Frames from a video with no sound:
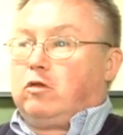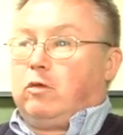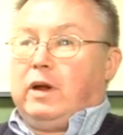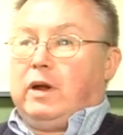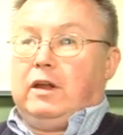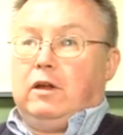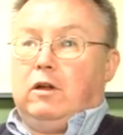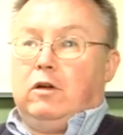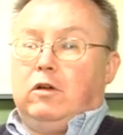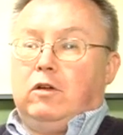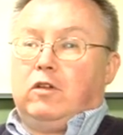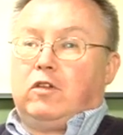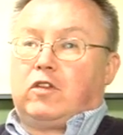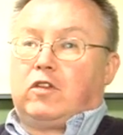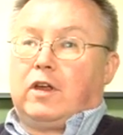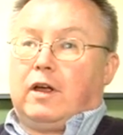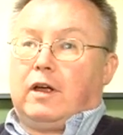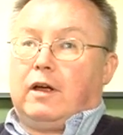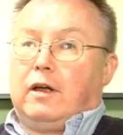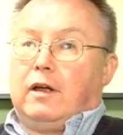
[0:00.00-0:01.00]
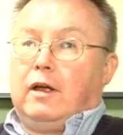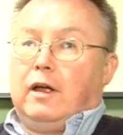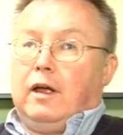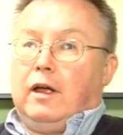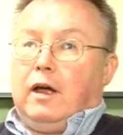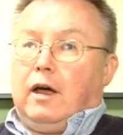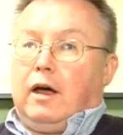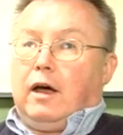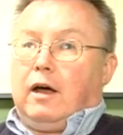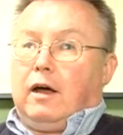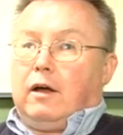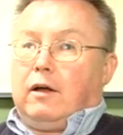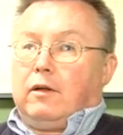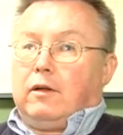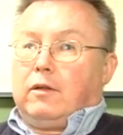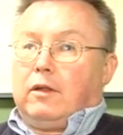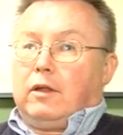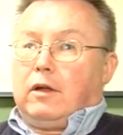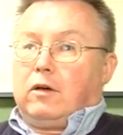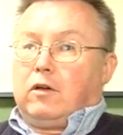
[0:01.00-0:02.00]
We use,
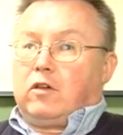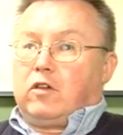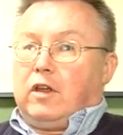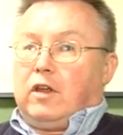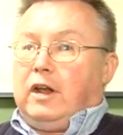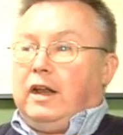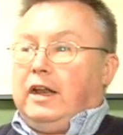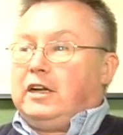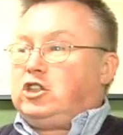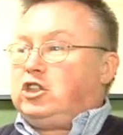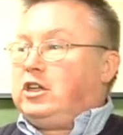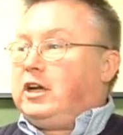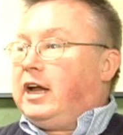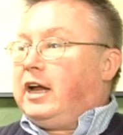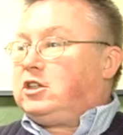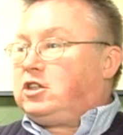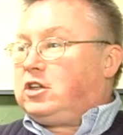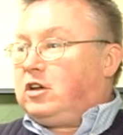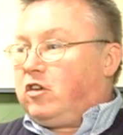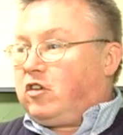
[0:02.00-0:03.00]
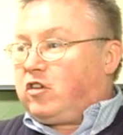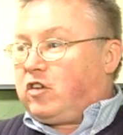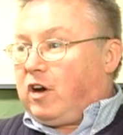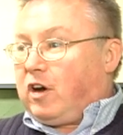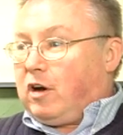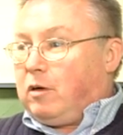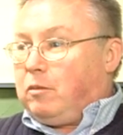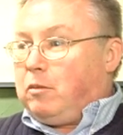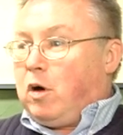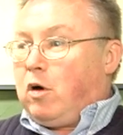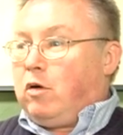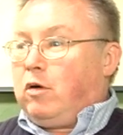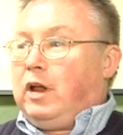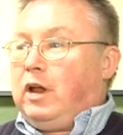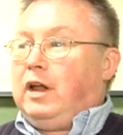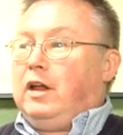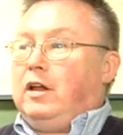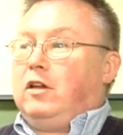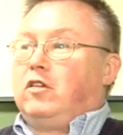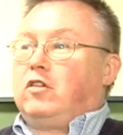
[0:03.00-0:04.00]
there's initiation
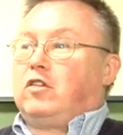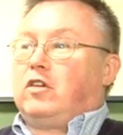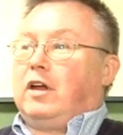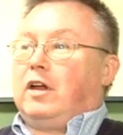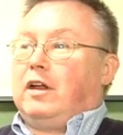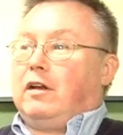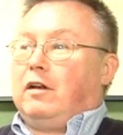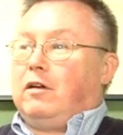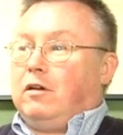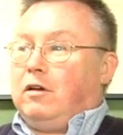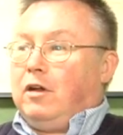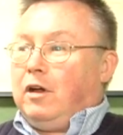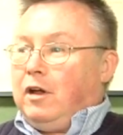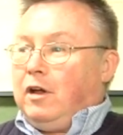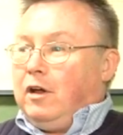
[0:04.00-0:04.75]
ceremonies and